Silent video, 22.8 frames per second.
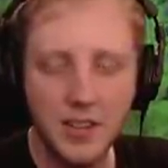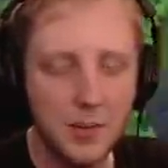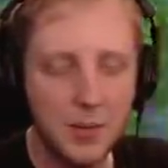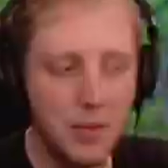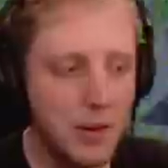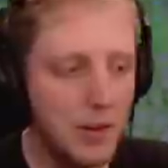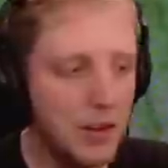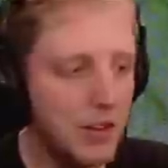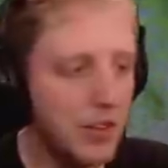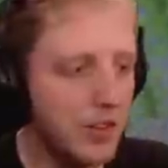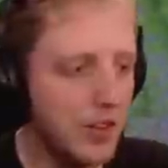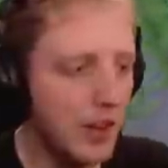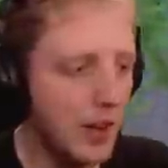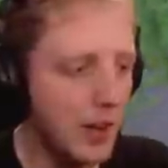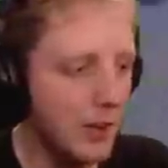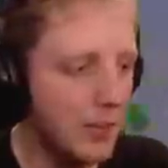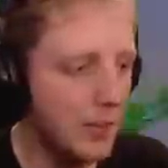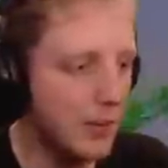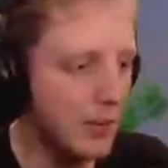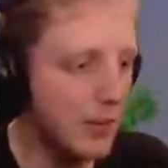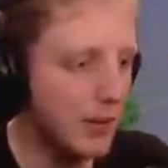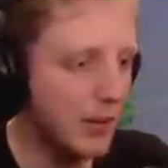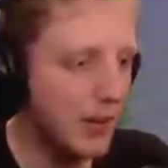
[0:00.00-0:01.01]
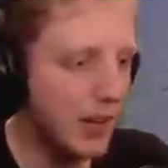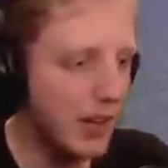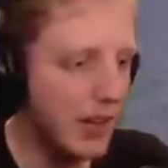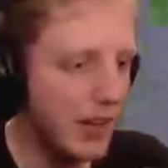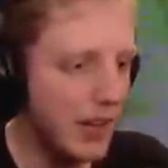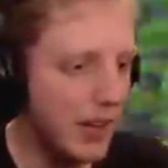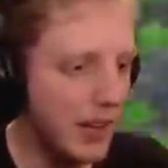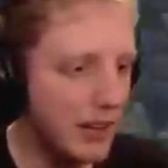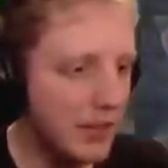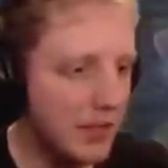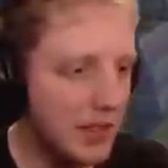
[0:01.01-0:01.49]
My previous job?
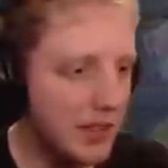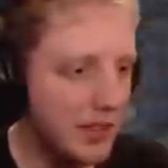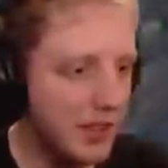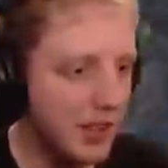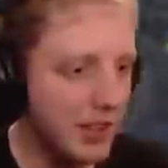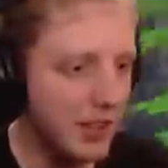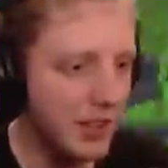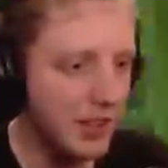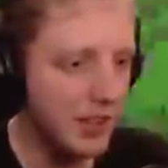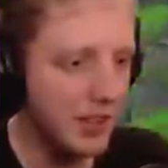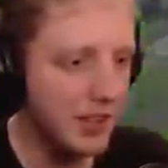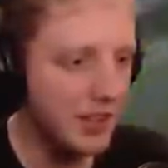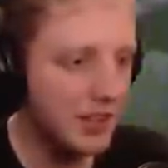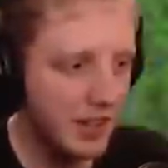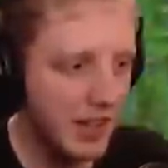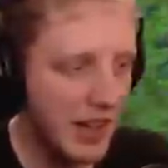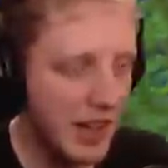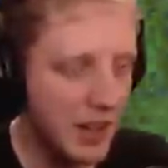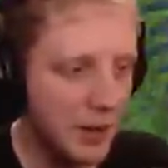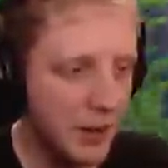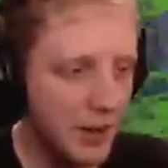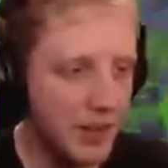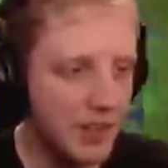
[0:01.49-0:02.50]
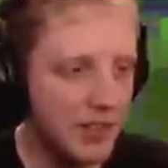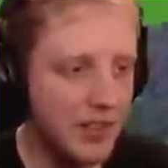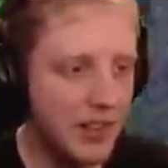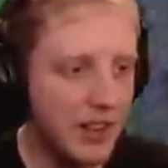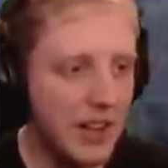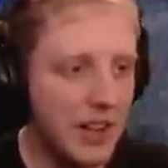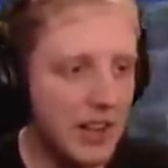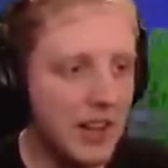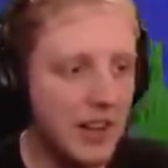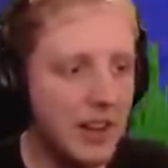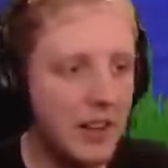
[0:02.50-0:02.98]
Uh, retail. I don't want to
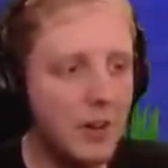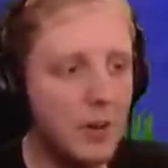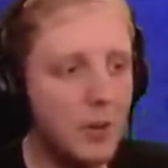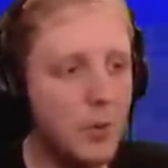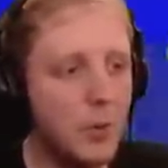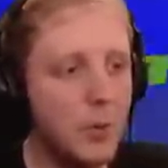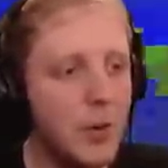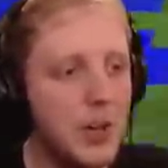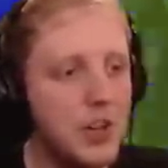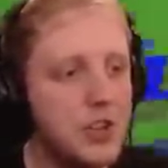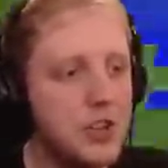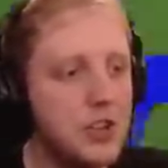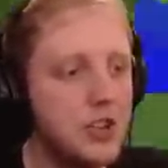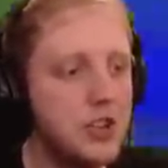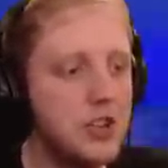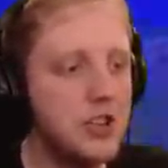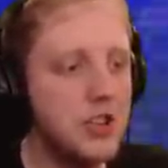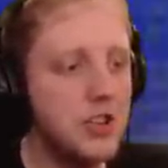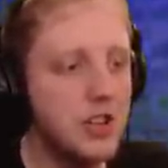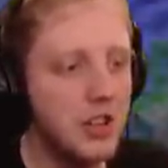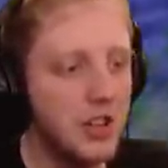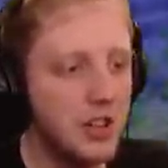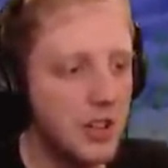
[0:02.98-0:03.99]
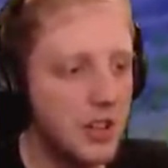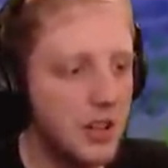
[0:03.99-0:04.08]
say which